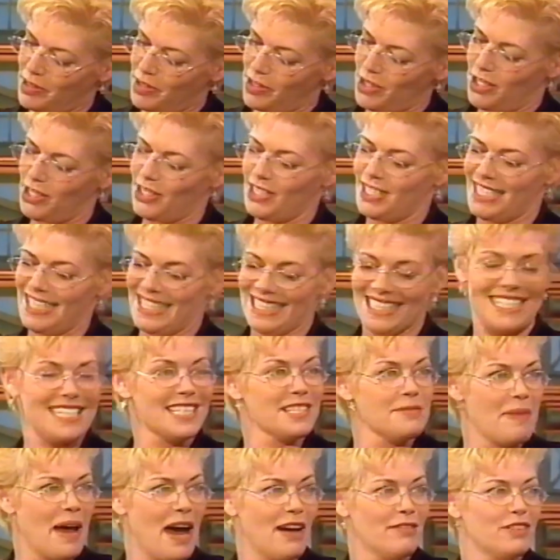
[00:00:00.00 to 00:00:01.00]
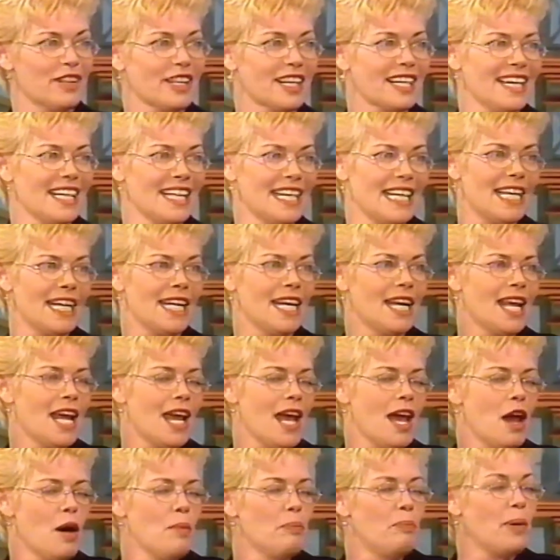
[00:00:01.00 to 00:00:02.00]
Cruise and it says Maverick in it.
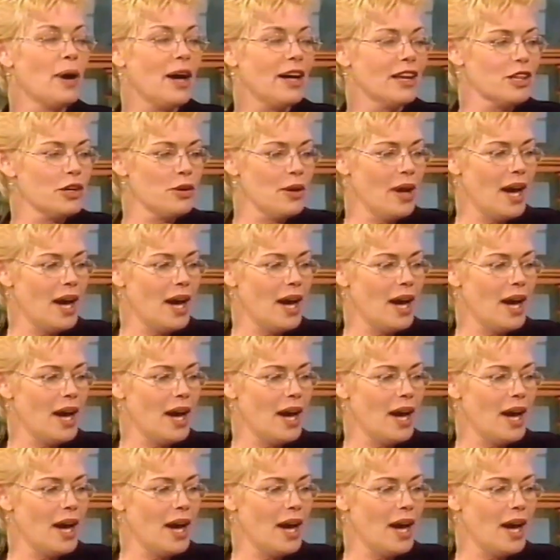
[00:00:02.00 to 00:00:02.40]
But you